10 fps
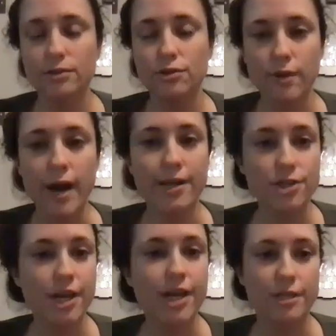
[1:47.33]
try to
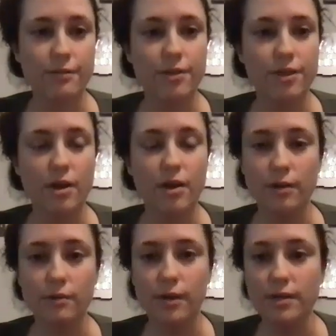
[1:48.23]
change everything all
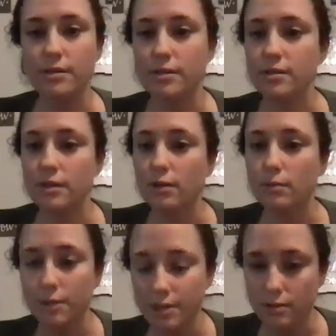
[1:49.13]
at once.
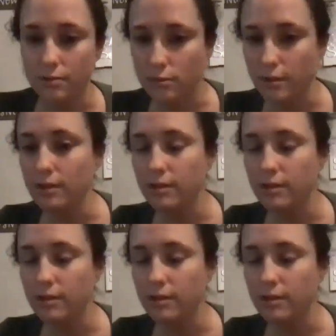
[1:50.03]
So please don't do it.